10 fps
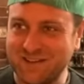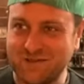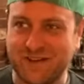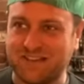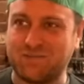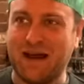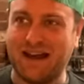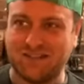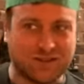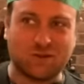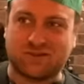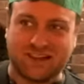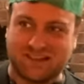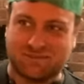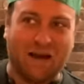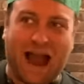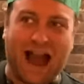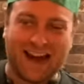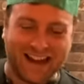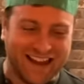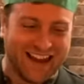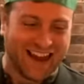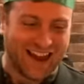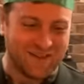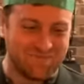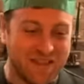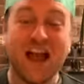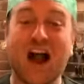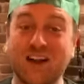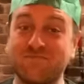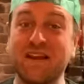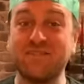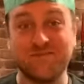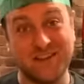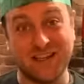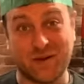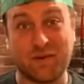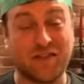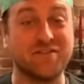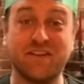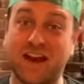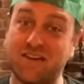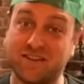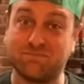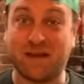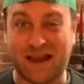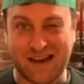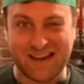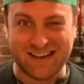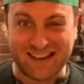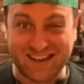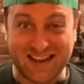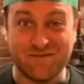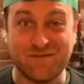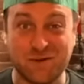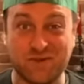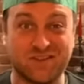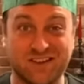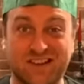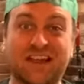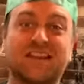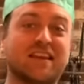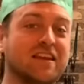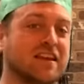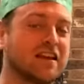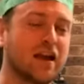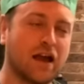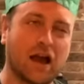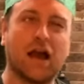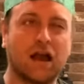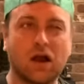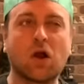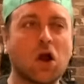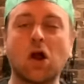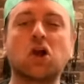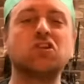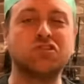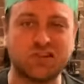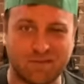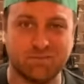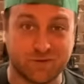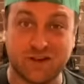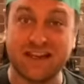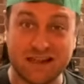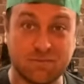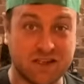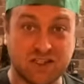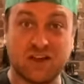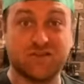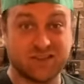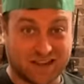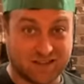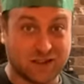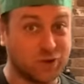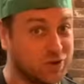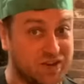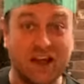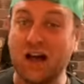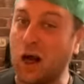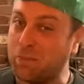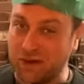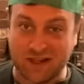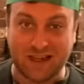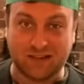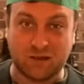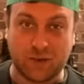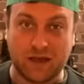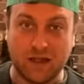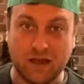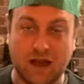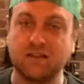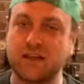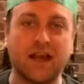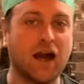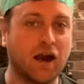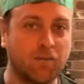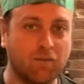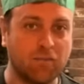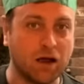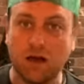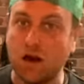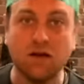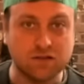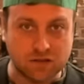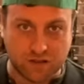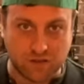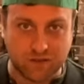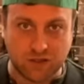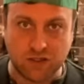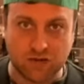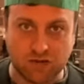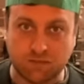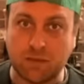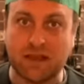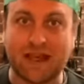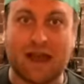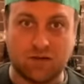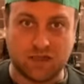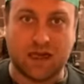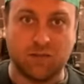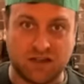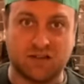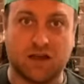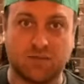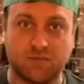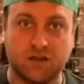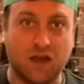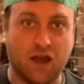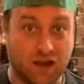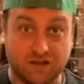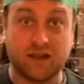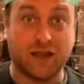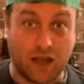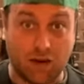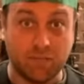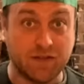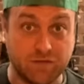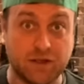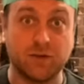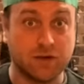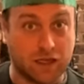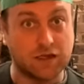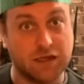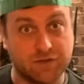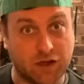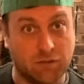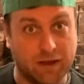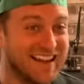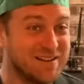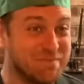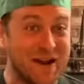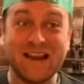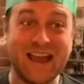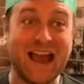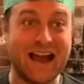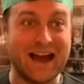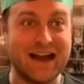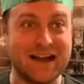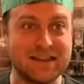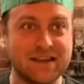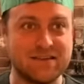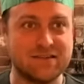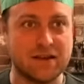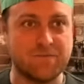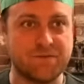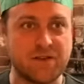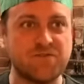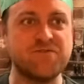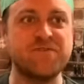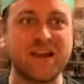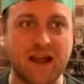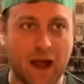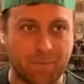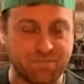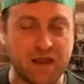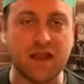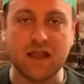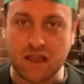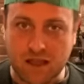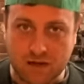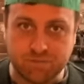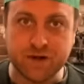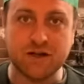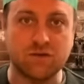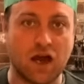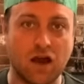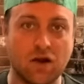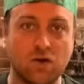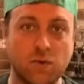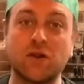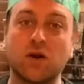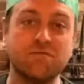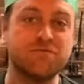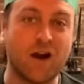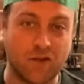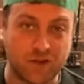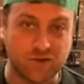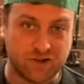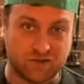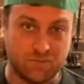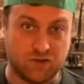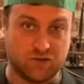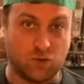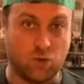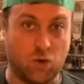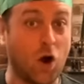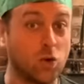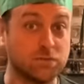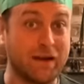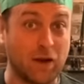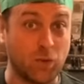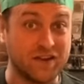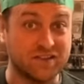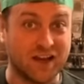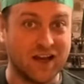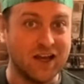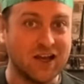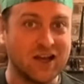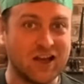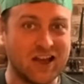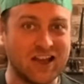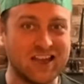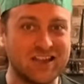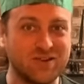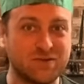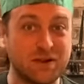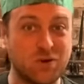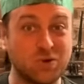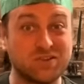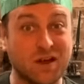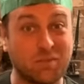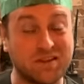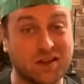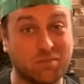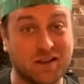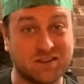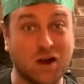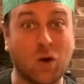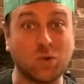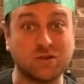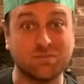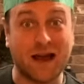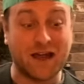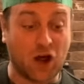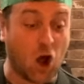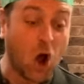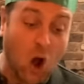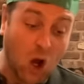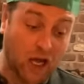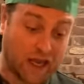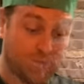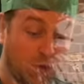feast man, solstice man. I've made a video about the various pagan influences in the contemporary image of Santa Claus. I'll put a link to it. I say a lot in the video, so maybe count how many times I say in the video and leave a comment. But yeah, this figure in Britain, we call him Father Christmas or Old Man Winter. He used to be called in some places Old Man Holly